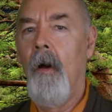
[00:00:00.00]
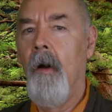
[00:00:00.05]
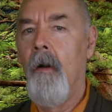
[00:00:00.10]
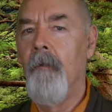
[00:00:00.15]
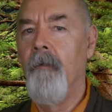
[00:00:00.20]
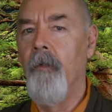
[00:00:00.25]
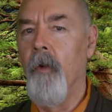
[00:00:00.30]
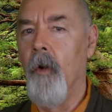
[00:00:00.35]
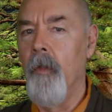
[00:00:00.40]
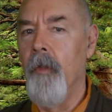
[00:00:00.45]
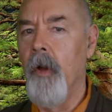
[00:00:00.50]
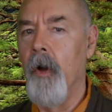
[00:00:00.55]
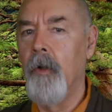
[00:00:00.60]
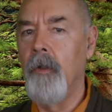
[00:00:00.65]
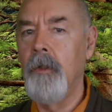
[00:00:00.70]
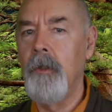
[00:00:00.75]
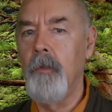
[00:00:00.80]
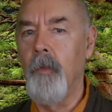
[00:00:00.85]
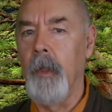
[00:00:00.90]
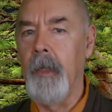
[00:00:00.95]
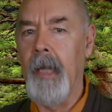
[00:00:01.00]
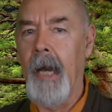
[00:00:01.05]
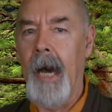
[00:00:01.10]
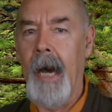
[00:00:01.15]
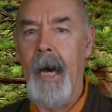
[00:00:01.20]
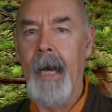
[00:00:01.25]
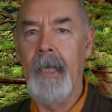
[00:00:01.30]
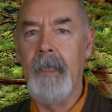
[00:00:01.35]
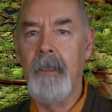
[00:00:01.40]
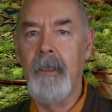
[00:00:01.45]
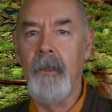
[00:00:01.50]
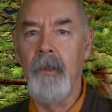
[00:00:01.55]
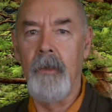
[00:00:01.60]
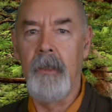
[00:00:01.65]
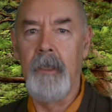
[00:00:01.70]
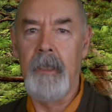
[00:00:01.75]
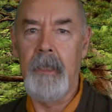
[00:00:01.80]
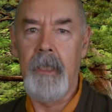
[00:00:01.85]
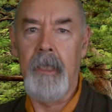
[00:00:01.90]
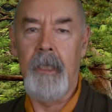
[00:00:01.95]
For those with eyes to
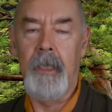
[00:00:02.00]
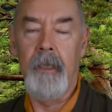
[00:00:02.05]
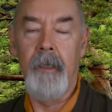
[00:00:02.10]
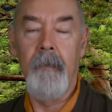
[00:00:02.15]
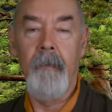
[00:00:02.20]
see